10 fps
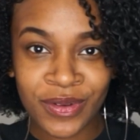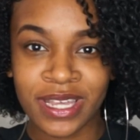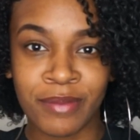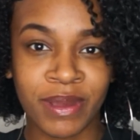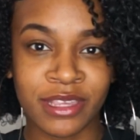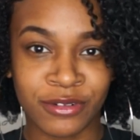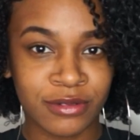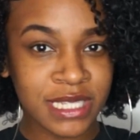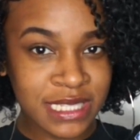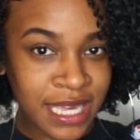damp at three.
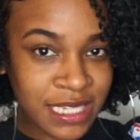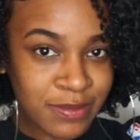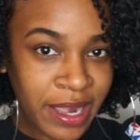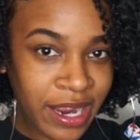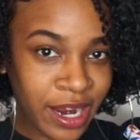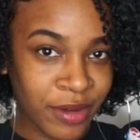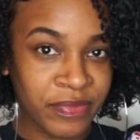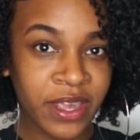It takes my hair